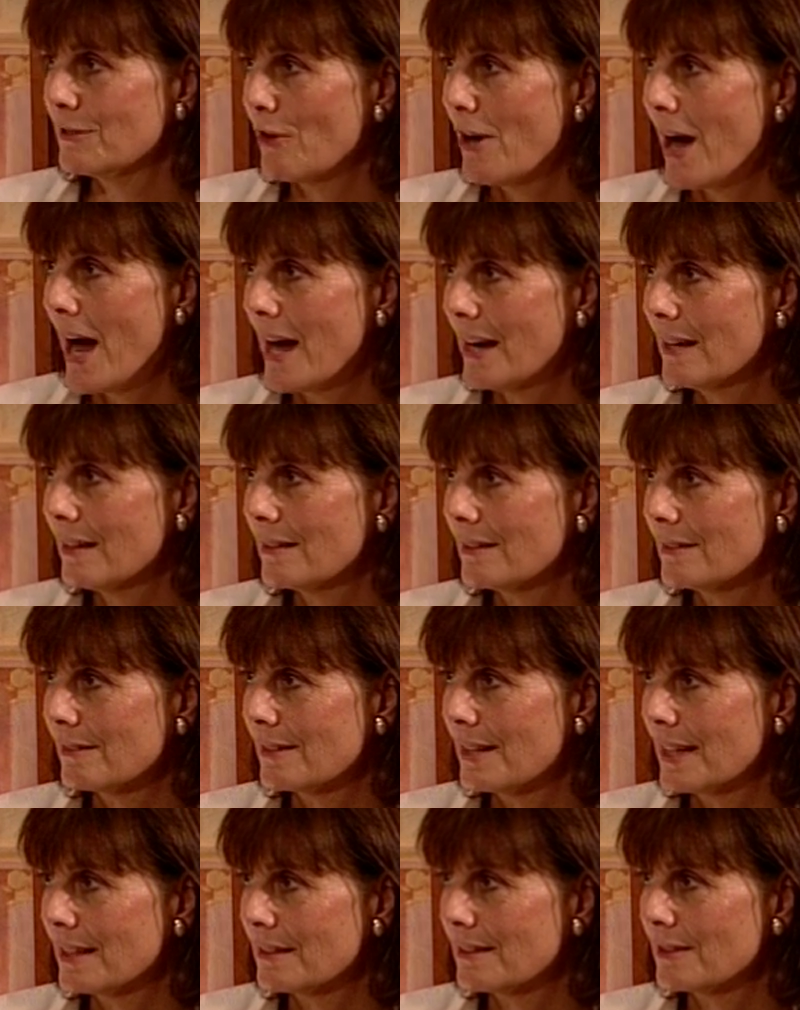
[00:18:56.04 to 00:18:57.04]
is a
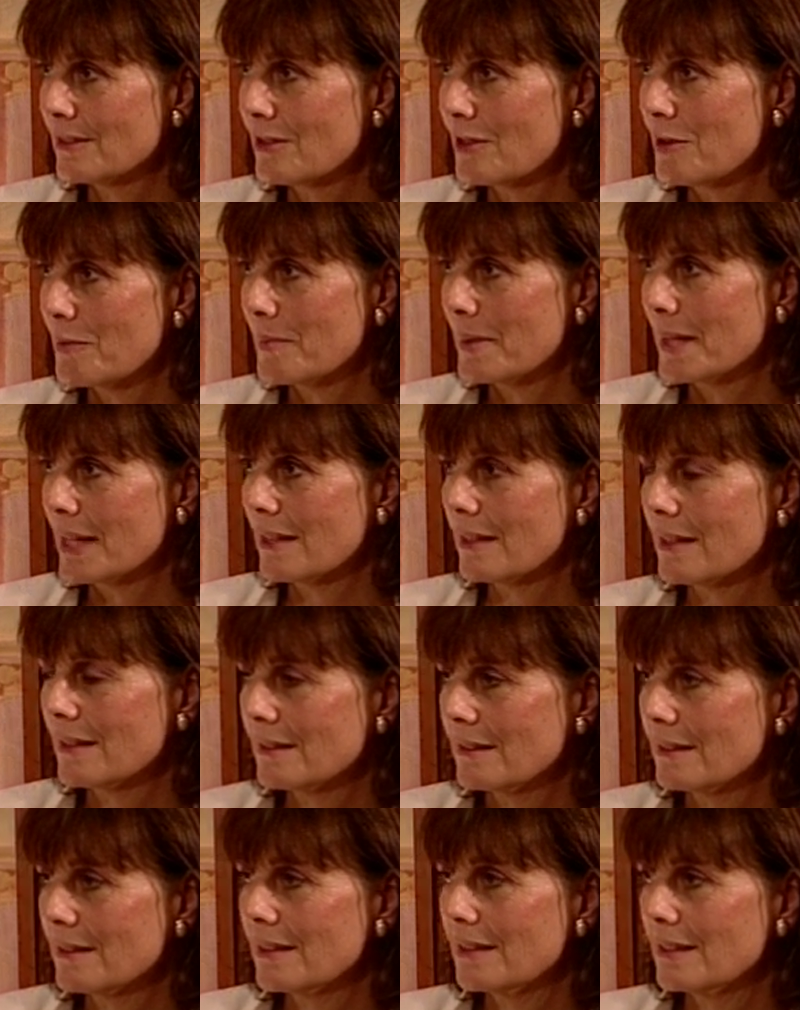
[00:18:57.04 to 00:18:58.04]
hunger that is
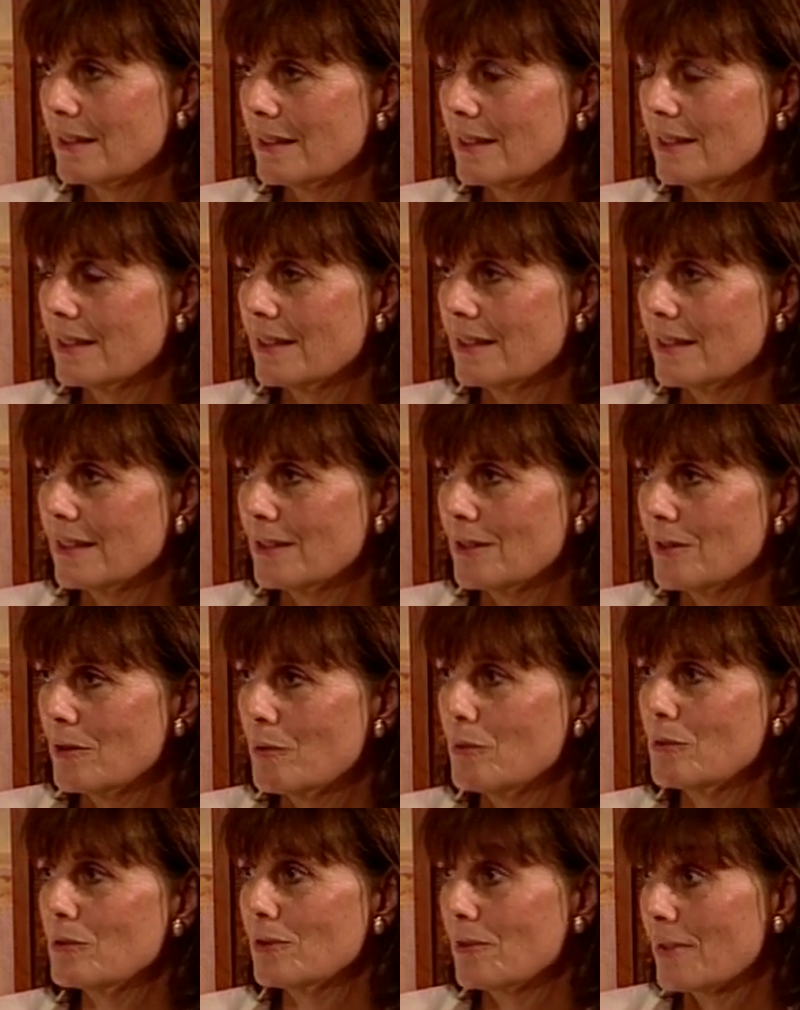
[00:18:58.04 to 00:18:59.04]
coming,
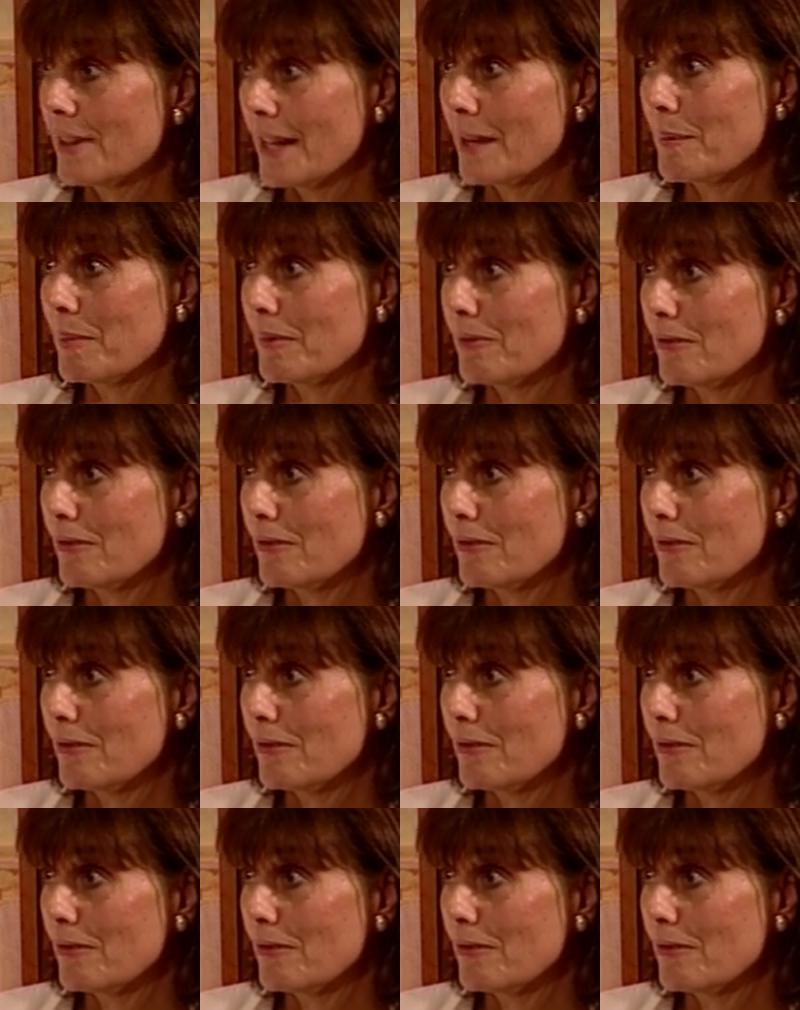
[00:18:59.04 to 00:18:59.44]
who wasn't there